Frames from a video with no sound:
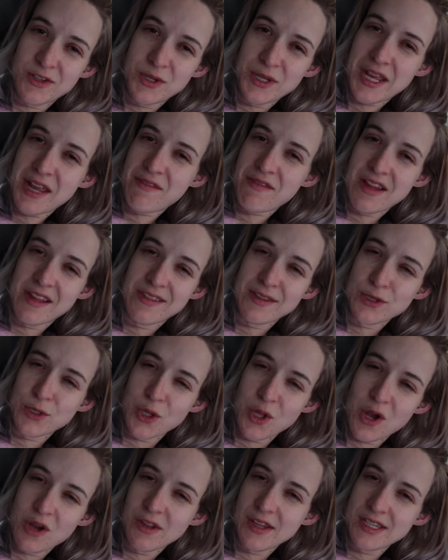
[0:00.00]
she gave like this
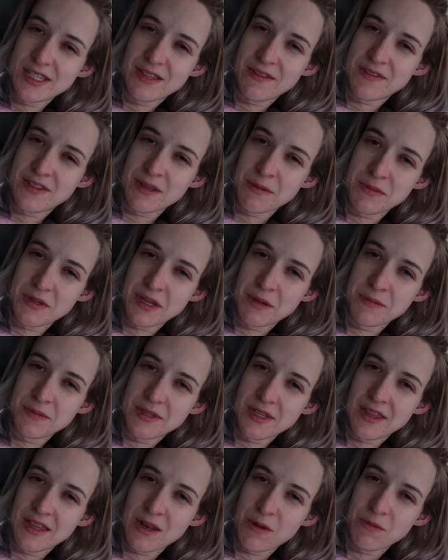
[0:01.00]
long list of
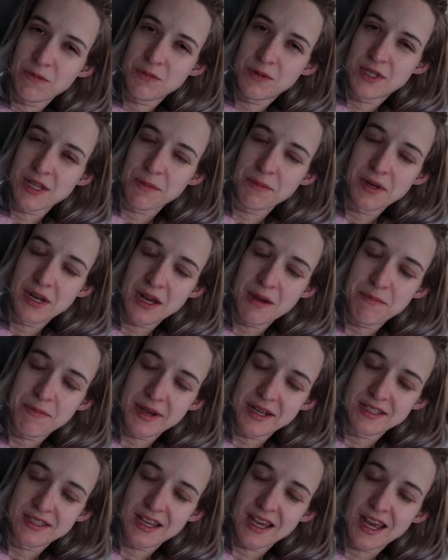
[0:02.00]
symptoms and then summed it up
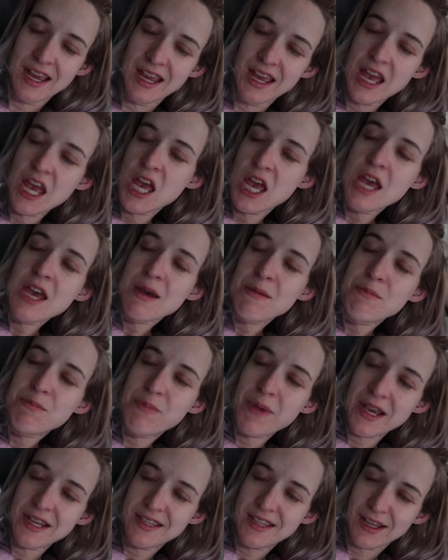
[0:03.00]
by saying,
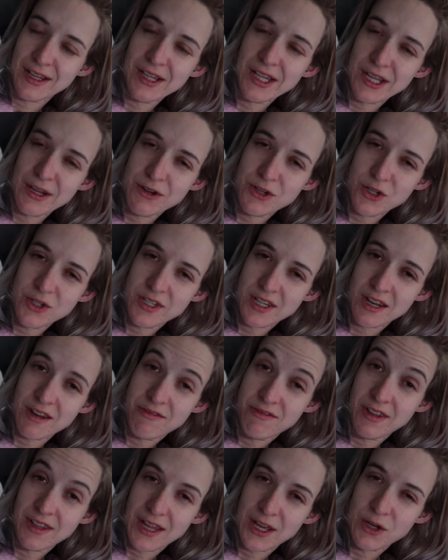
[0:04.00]
basically you're just gonna
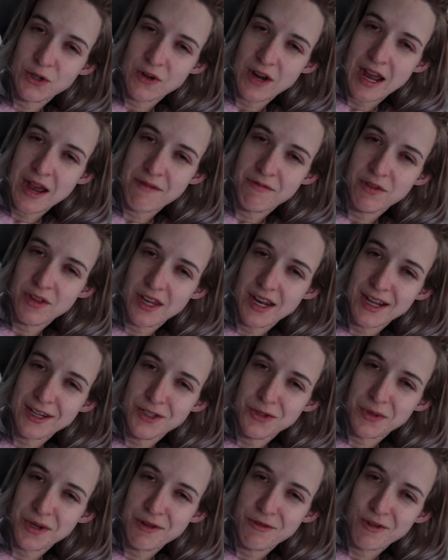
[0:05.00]
feel like crap for the
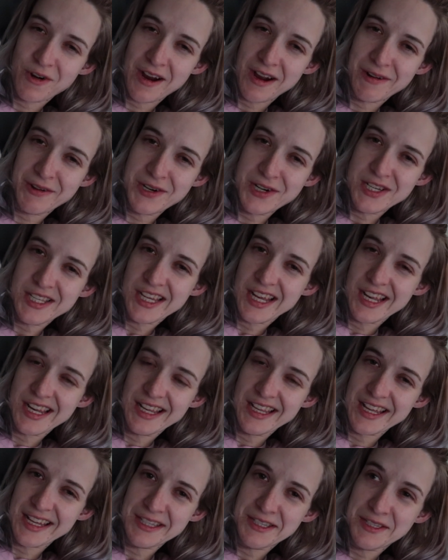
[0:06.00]
next 24 hours
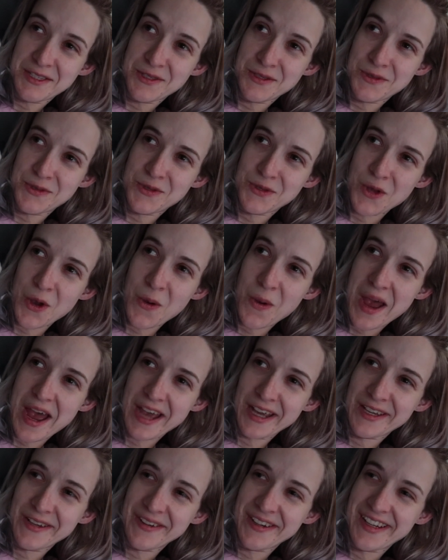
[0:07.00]
and that's so
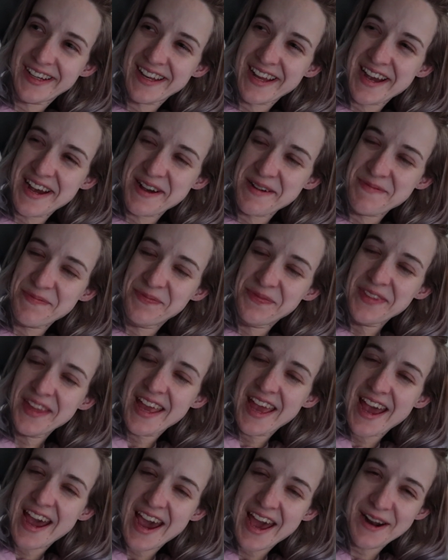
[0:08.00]
accurate. Um,
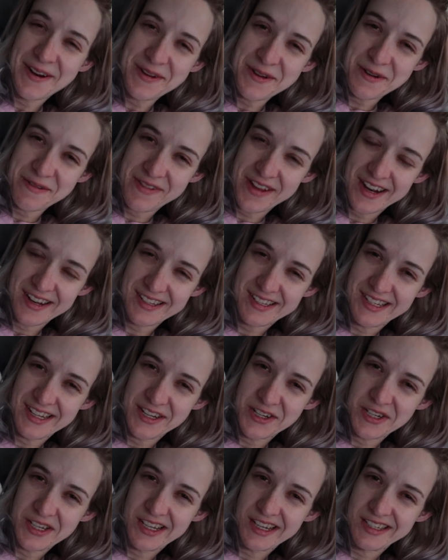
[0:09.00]
I don't know if
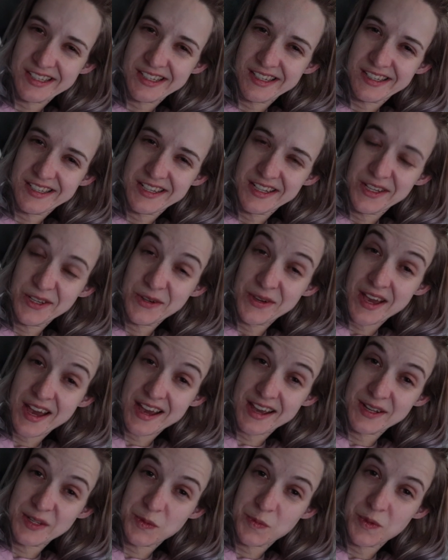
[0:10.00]
anesthesia does this to you
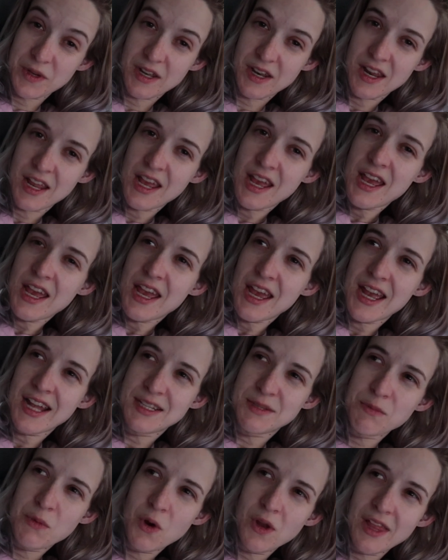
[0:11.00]
guys, but
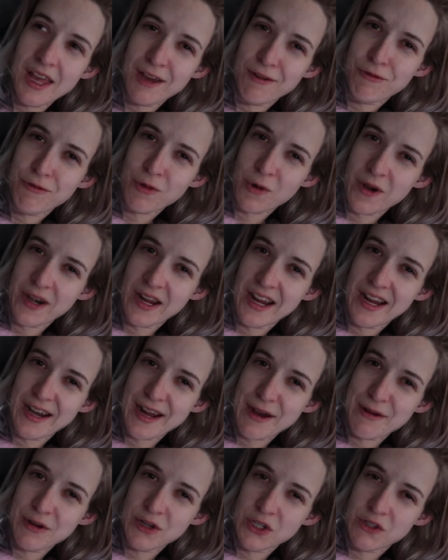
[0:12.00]
it's more like 48
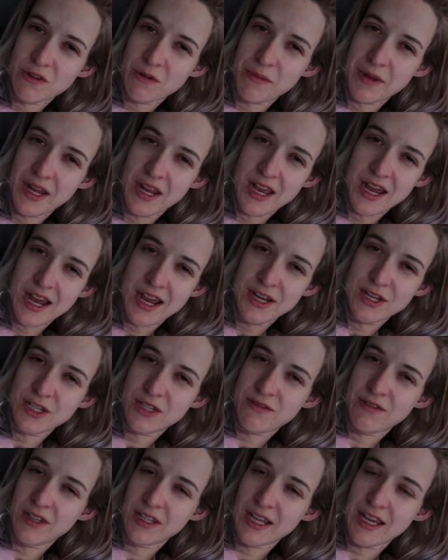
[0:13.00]
hours for me. I
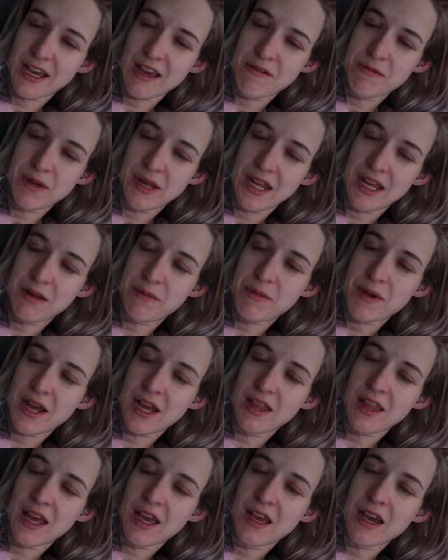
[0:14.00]
just feel like I've been hit
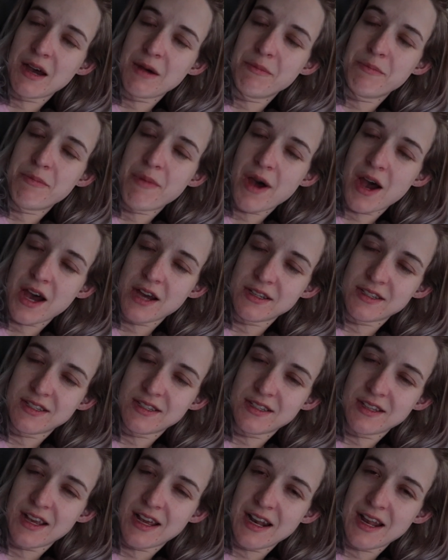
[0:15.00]
by like a
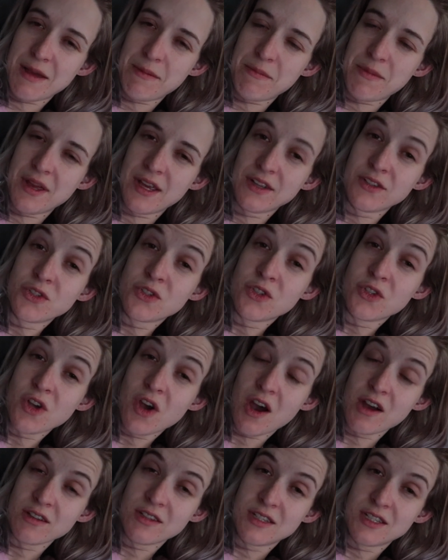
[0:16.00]
bus and I'm
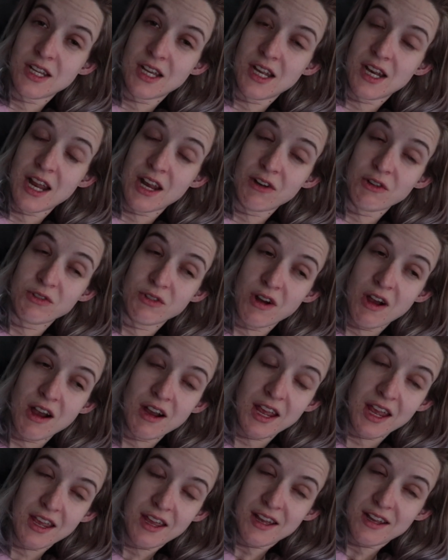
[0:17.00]
exhausted and
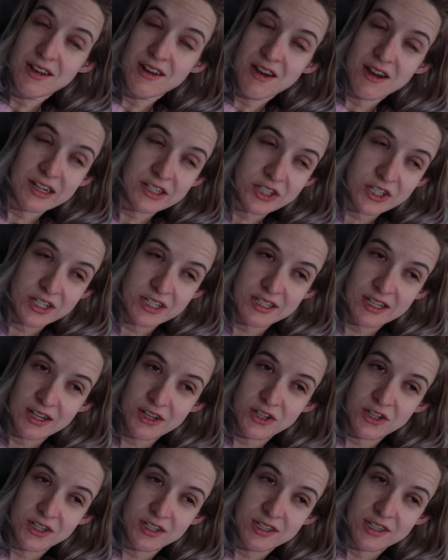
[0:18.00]
groggy and nauseous
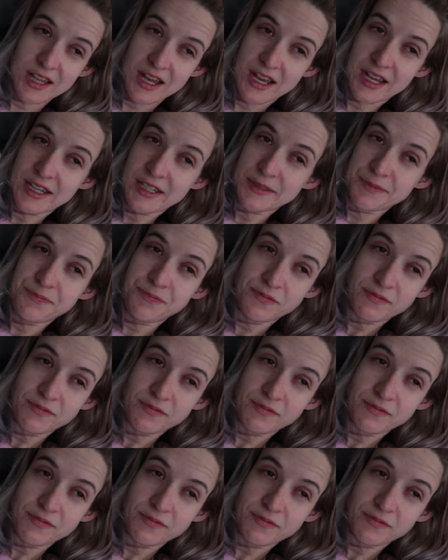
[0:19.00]
and just like